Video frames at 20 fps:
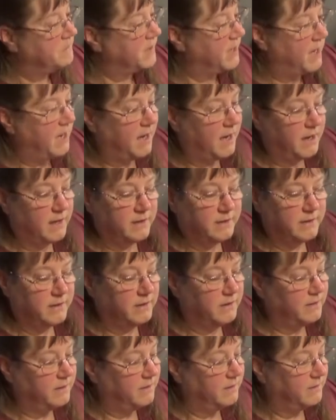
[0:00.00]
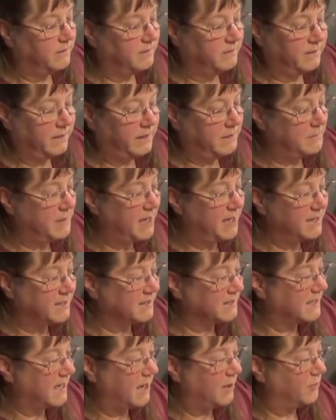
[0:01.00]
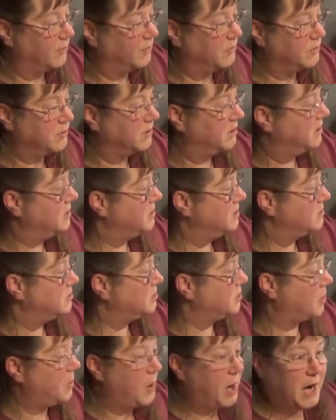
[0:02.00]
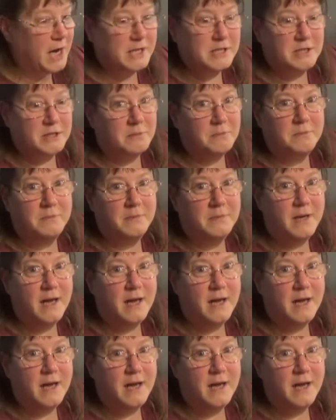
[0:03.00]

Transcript: and he made it sound so awesome,